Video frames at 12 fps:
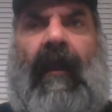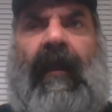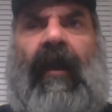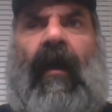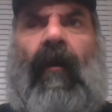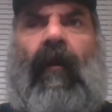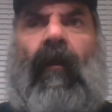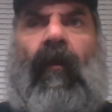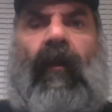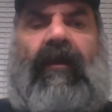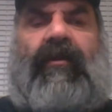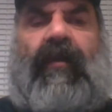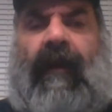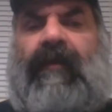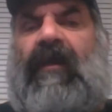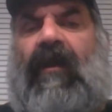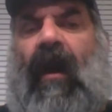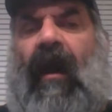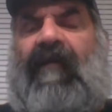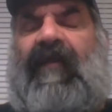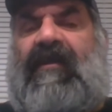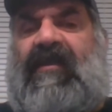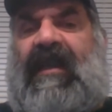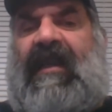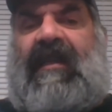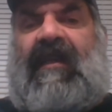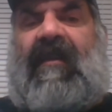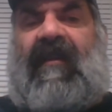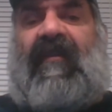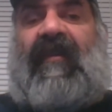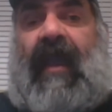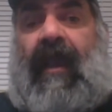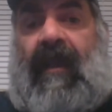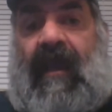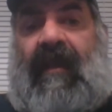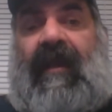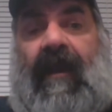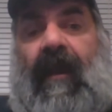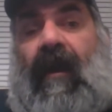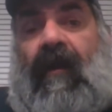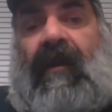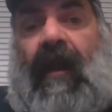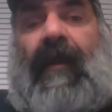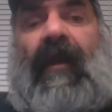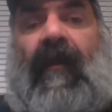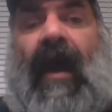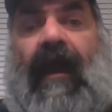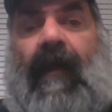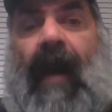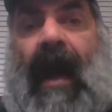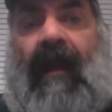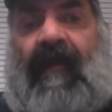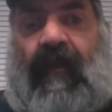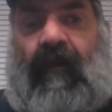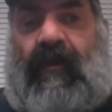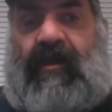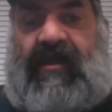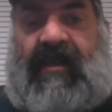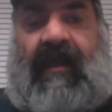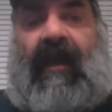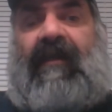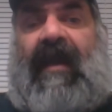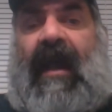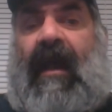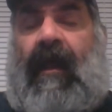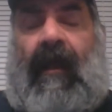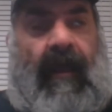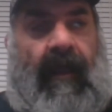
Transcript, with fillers: you know, when Trump took office, he did exa- he did a democratic policy, which is he cut tax.